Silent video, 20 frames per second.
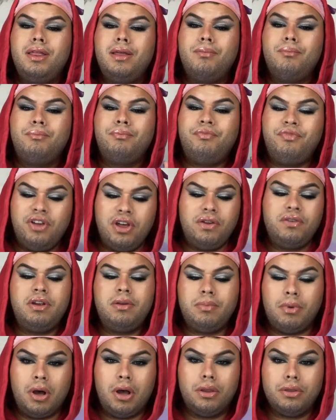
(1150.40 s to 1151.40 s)
Very
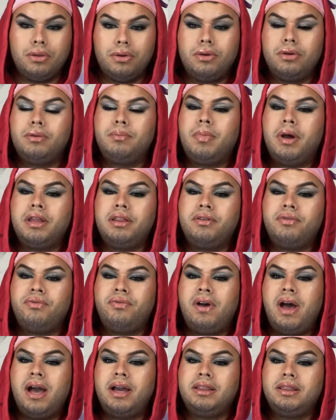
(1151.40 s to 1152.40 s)
bothered by the
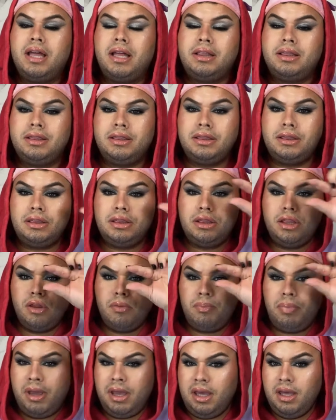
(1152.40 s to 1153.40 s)
fact that the
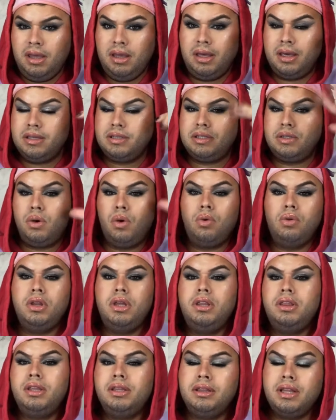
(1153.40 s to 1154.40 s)
pink is the only
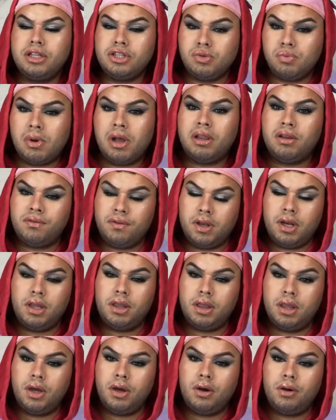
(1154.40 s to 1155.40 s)
thing that's relevant
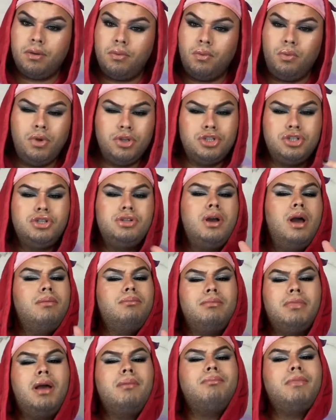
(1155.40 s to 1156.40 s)
in there. Which,
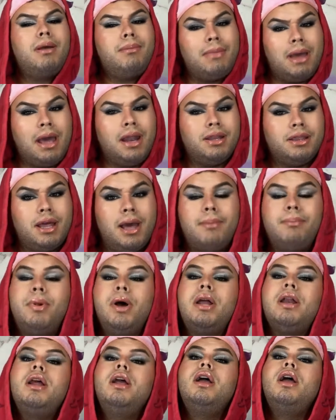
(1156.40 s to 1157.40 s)
I'm not mad at that.
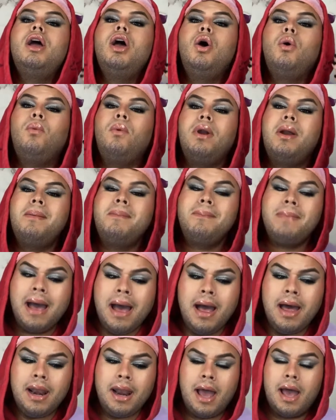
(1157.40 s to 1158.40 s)
But what I'm
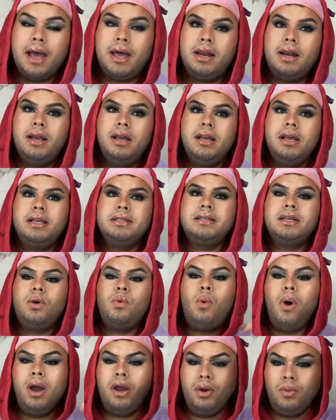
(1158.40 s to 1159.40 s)
mad at, it's like,
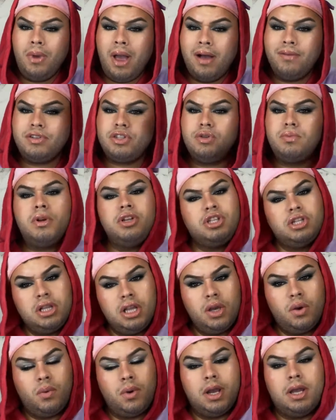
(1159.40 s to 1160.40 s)
why do we have so much
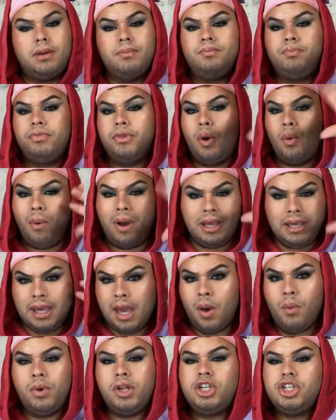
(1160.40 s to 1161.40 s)
liquid? Why
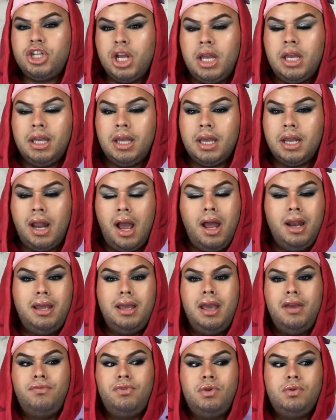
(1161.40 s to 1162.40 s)
can't we shake it? Honey,
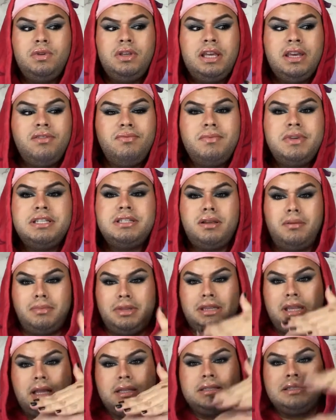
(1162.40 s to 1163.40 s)
if you give me
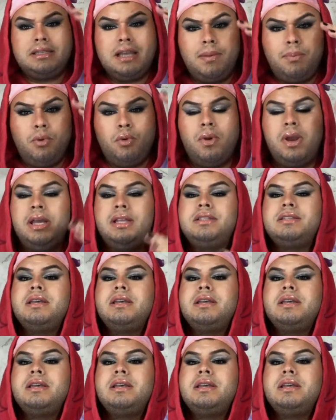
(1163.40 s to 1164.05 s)
something that separates